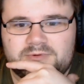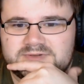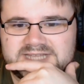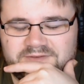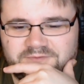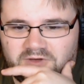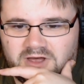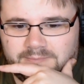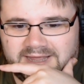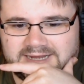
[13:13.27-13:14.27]
It was that
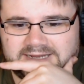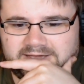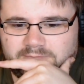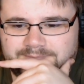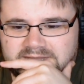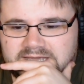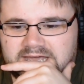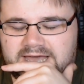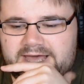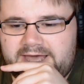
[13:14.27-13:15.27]
far back now.
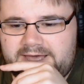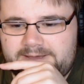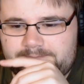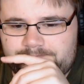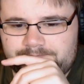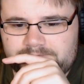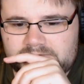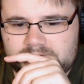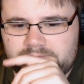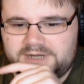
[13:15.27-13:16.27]

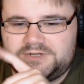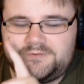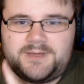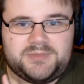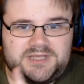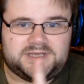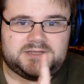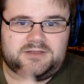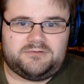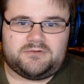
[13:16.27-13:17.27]
But I do remember
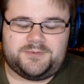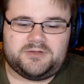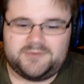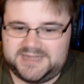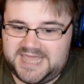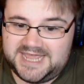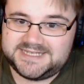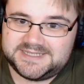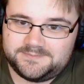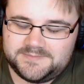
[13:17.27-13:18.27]
that Kurapika really
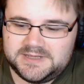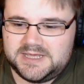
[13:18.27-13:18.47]
hates them.